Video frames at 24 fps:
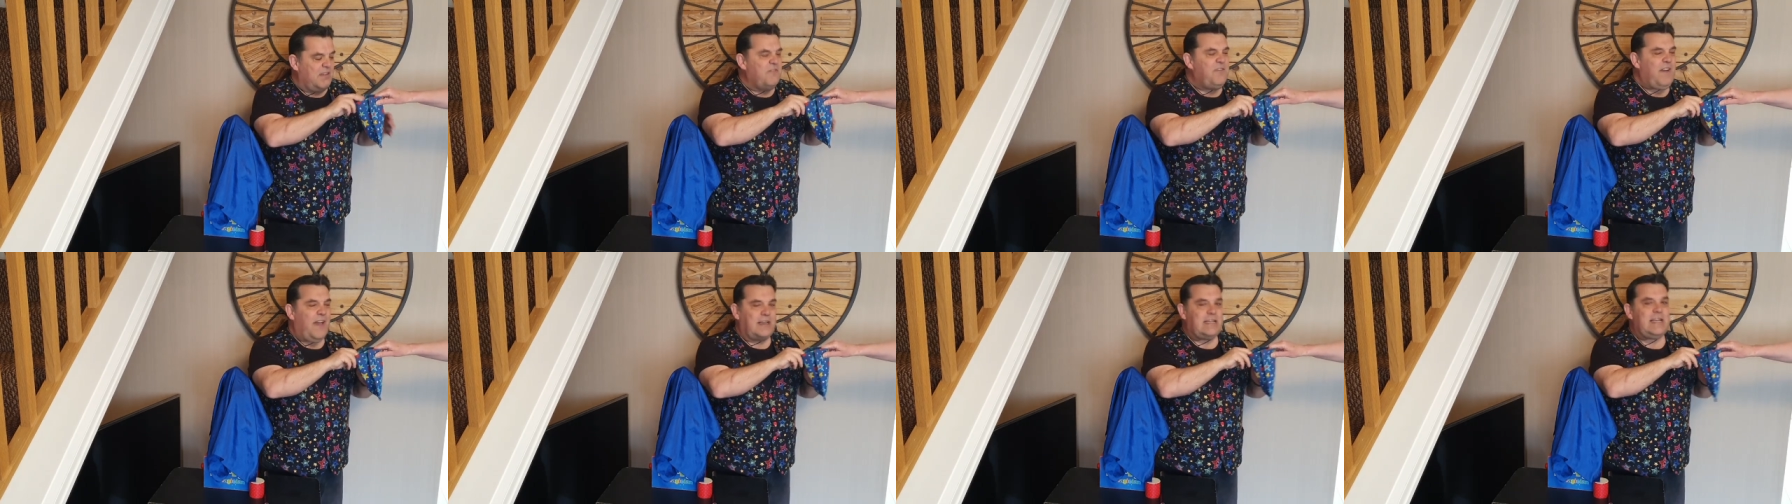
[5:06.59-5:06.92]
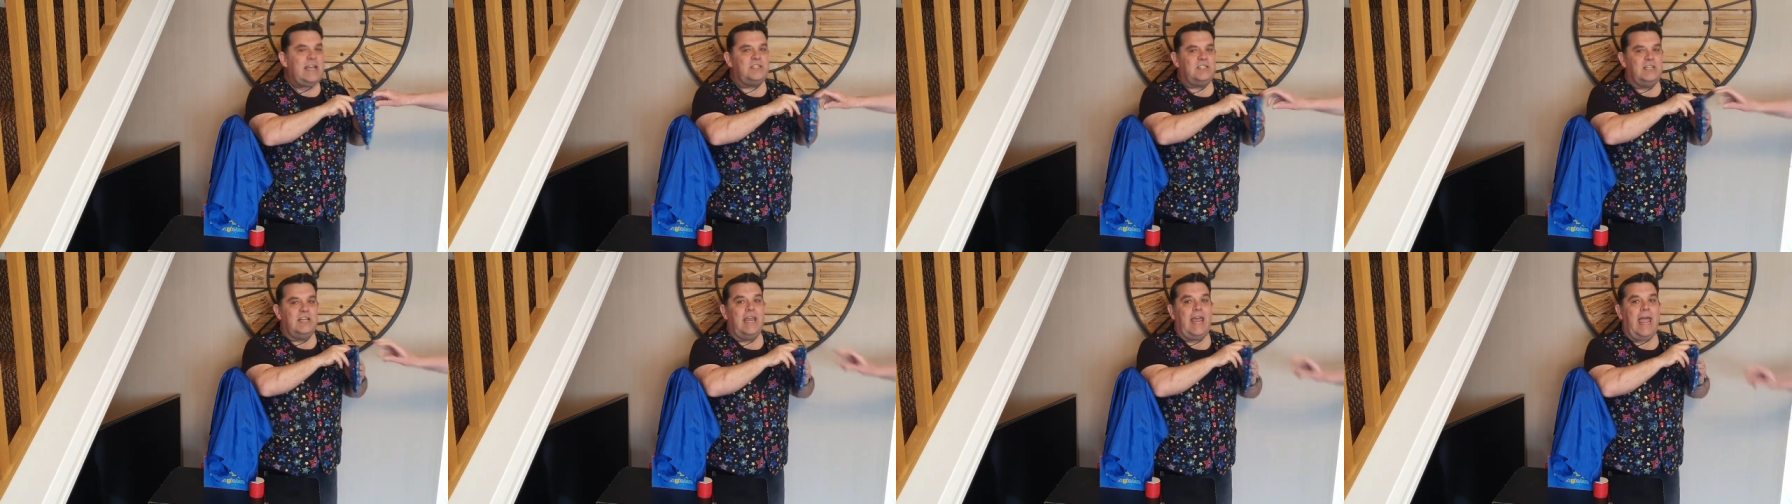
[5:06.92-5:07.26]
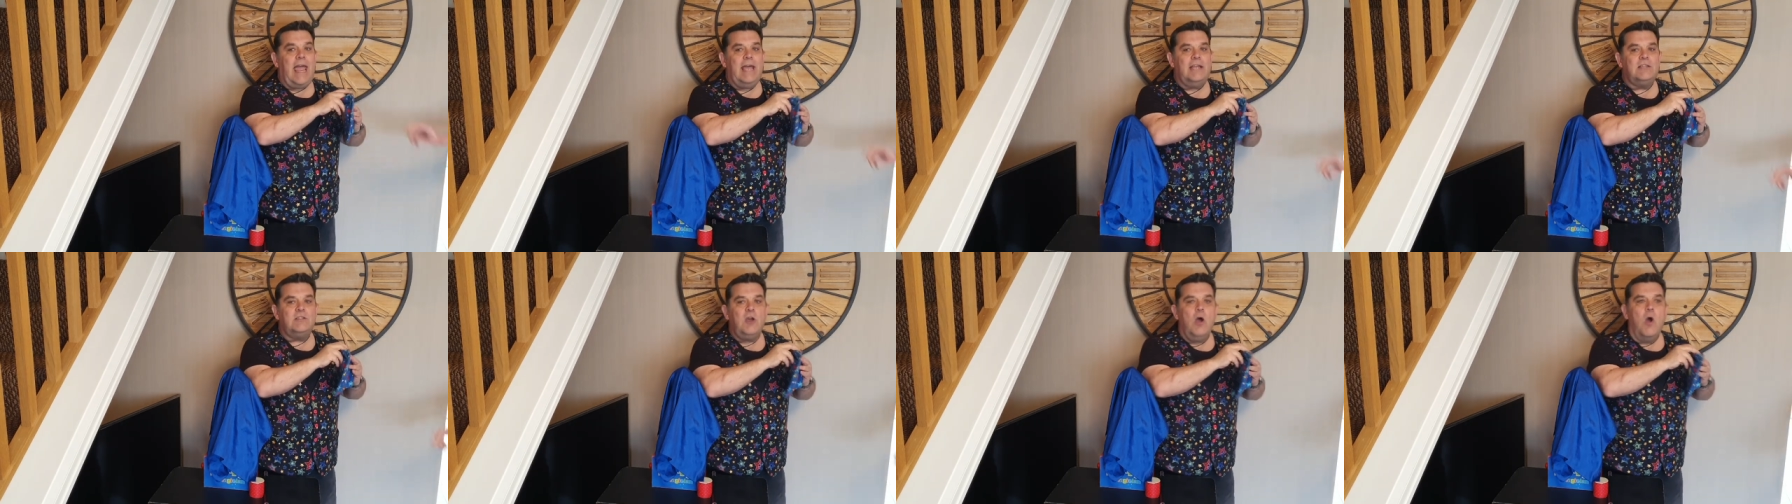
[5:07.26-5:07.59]
In fact, actually,
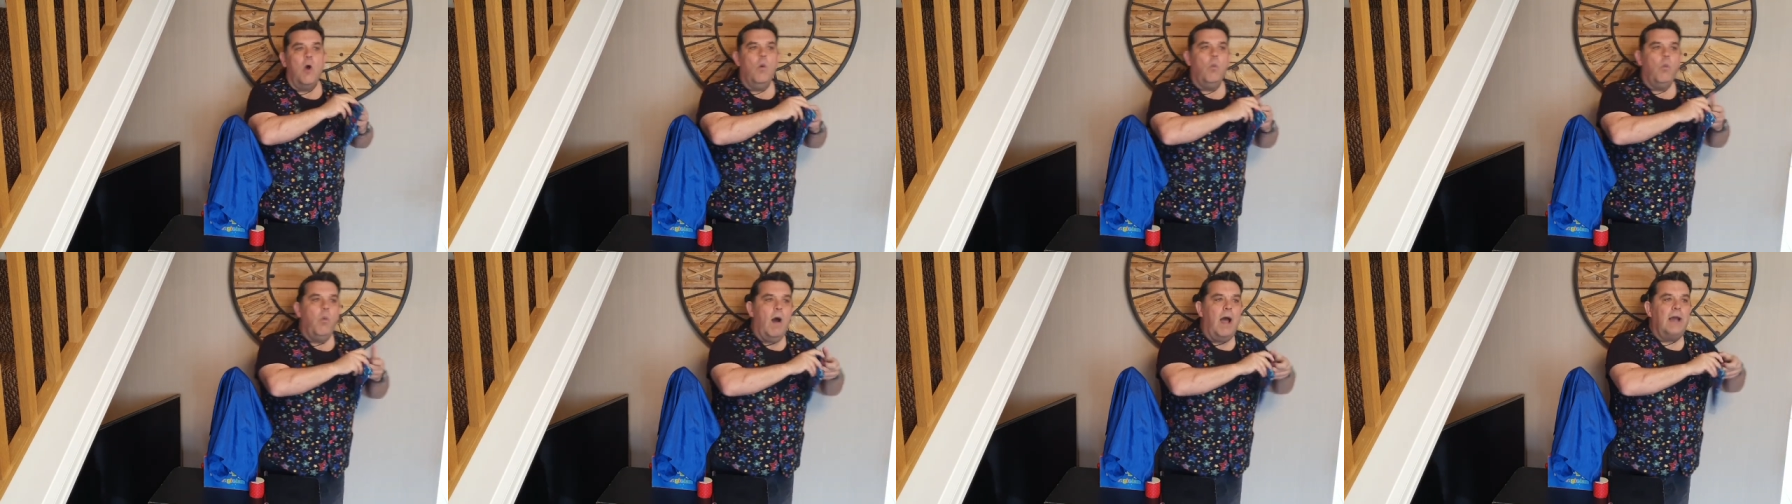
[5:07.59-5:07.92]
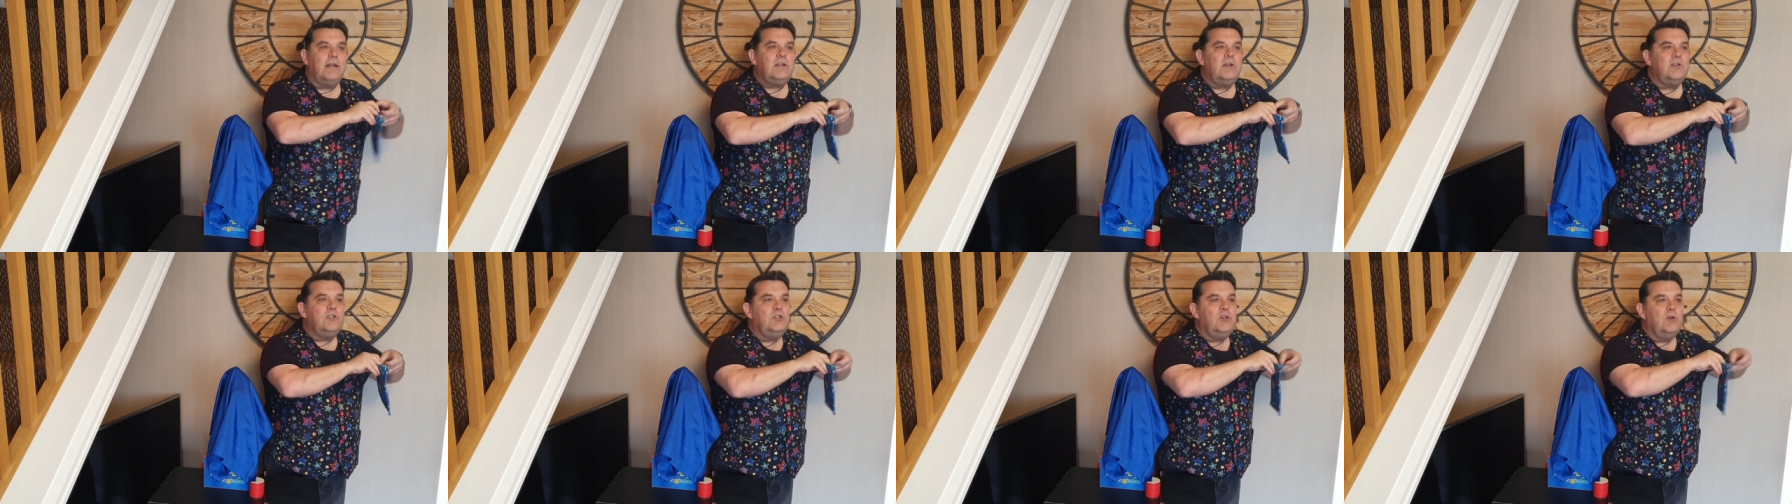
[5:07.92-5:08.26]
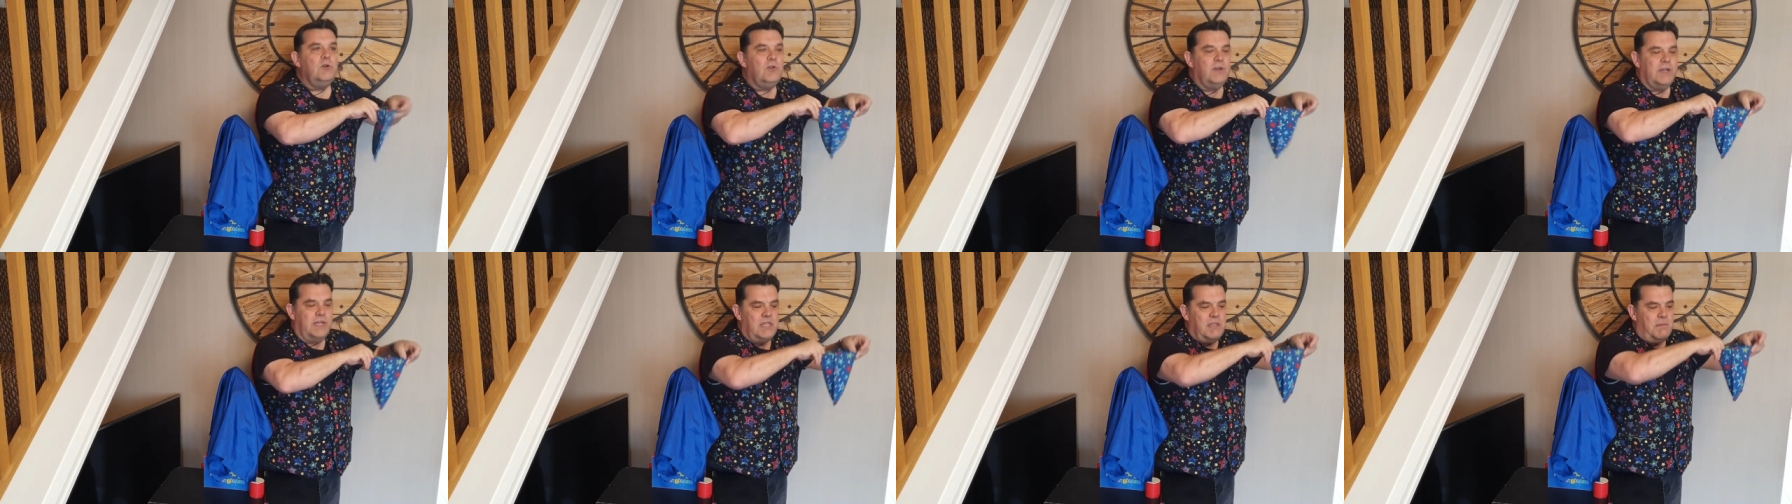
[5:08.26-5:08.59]
hands, why don't you
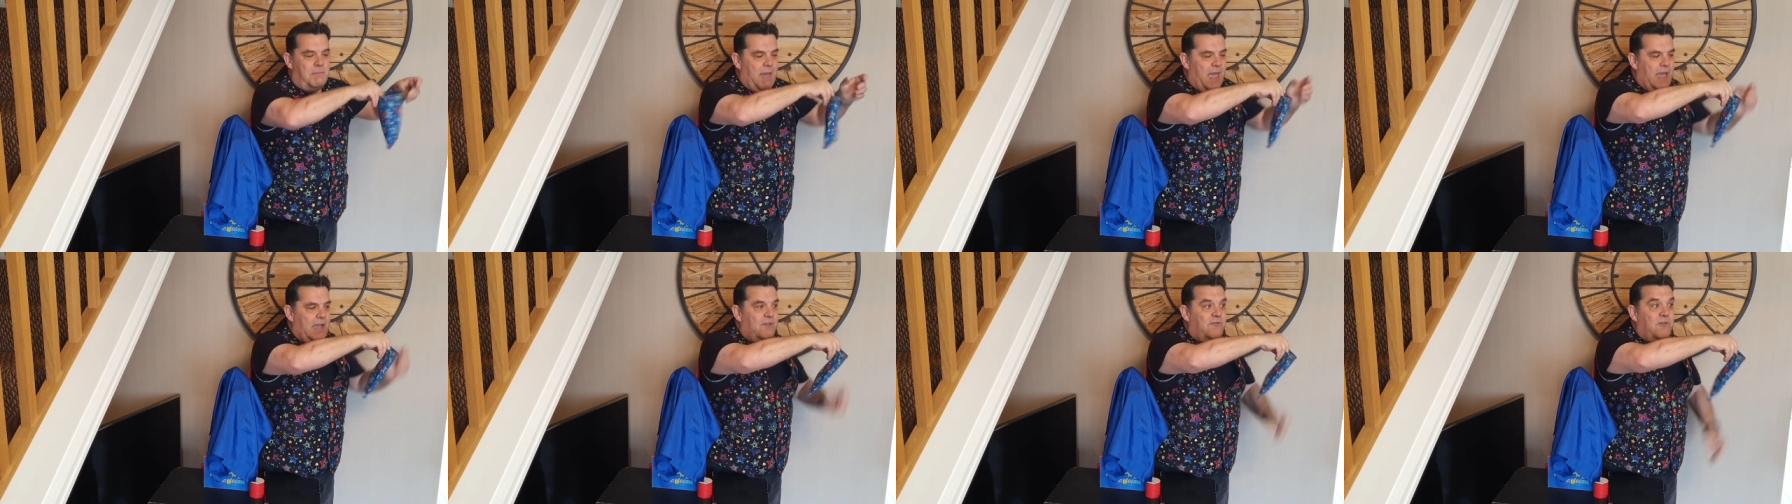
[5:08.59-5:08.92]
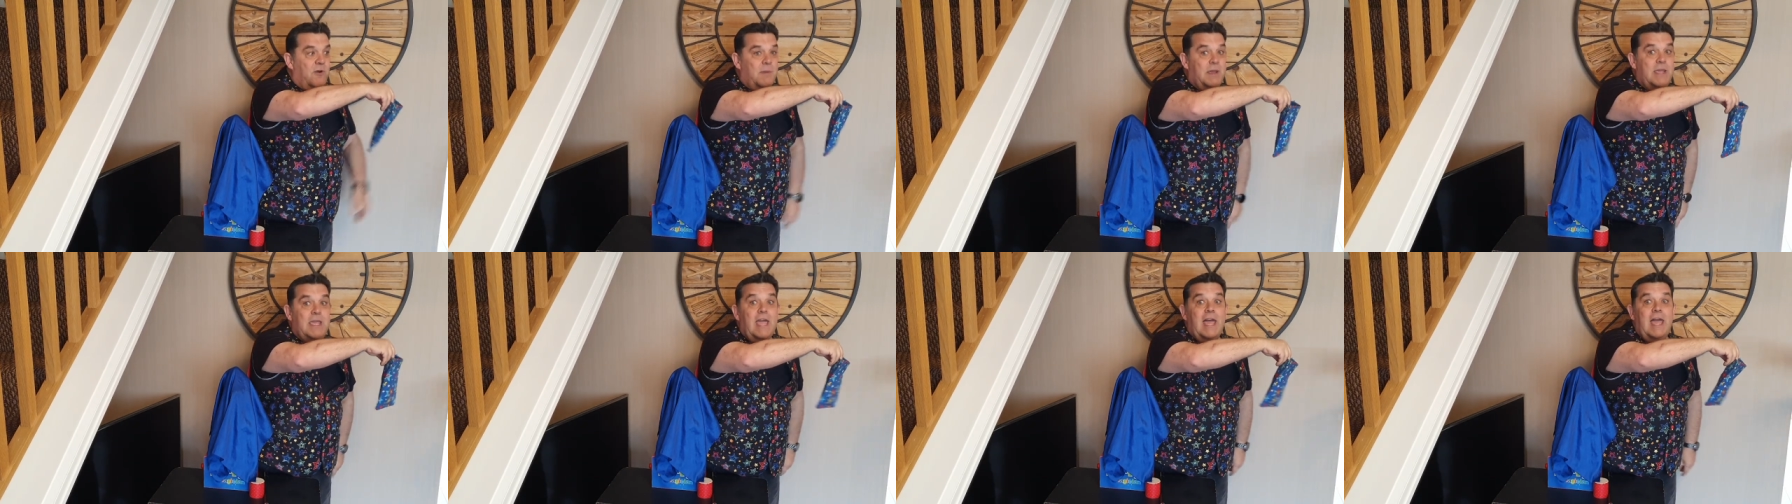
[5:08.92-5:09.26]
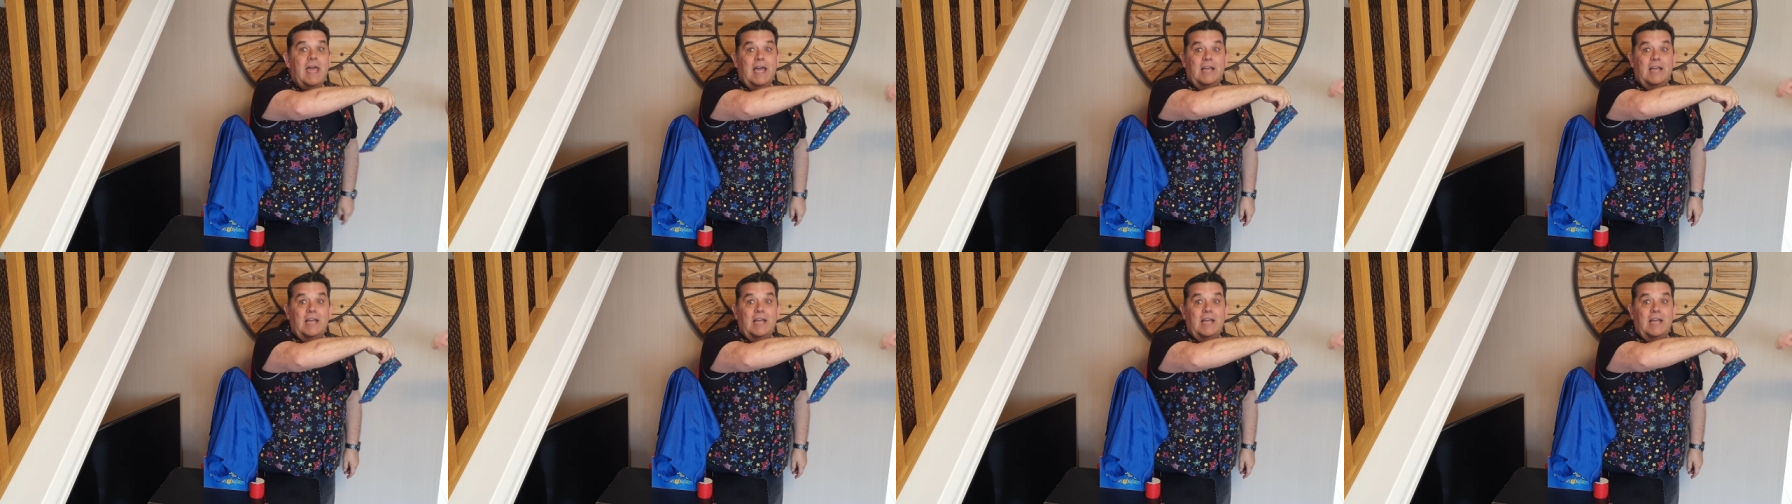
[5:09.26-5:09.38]
look in the bag for me